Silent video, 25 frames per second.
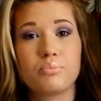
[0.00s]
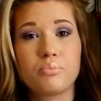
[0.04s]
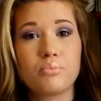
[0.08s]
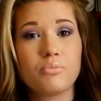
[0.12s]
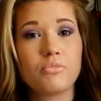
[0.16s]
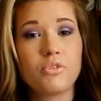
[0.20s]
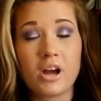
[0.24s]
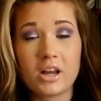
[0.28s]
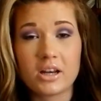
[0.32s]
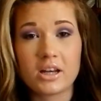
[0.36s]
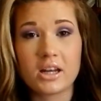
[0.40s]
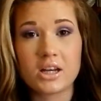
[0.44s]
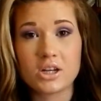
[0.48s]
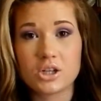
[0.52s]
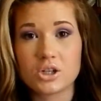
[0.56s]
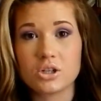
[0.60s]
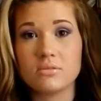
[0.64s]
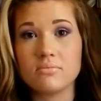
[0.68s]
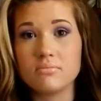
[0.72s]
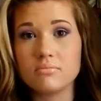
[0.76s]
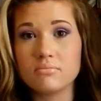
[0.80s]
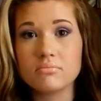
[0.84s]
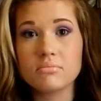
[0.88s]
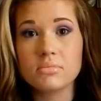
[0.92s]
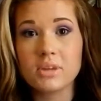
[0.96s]

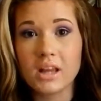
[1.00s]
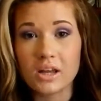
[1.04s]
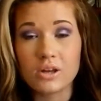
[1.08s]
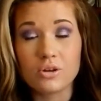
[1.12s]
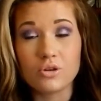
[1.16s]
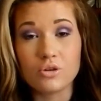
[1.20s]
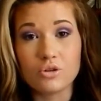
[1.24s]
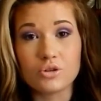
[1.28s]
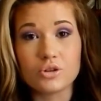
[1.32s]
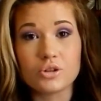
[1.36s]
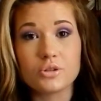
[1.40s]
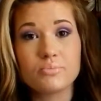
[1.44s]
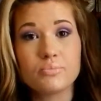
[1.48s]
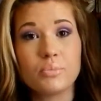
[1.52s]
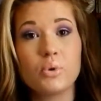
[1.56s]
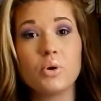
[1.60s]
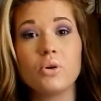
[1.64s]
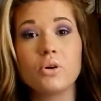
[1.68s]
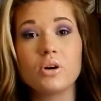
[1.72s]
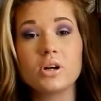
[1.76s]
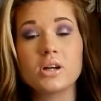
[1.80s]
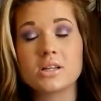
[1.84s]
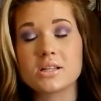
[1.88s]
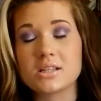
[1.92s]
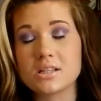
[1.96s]
foundation that you just
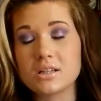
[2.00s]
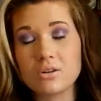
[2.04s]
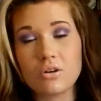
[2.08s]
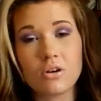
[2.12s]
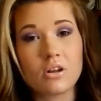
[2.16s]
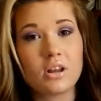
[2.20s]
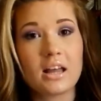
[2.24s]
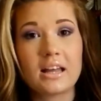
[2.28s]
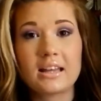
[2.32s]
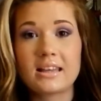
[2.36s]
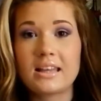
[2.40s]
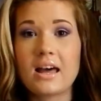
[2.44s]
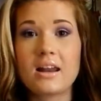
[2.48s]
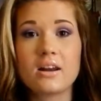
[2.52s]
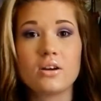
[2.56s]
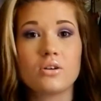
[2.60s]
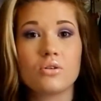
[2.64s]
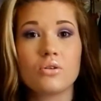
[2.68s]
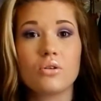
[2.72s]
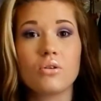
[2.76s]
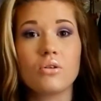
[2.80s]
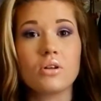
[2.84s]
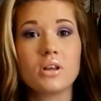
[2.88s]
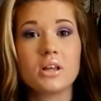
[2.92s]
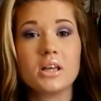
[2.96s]
bought. It's not like that at
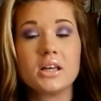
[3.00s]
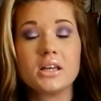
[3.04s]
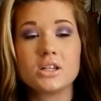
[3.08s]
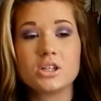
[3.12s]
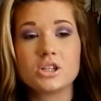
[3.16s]
all.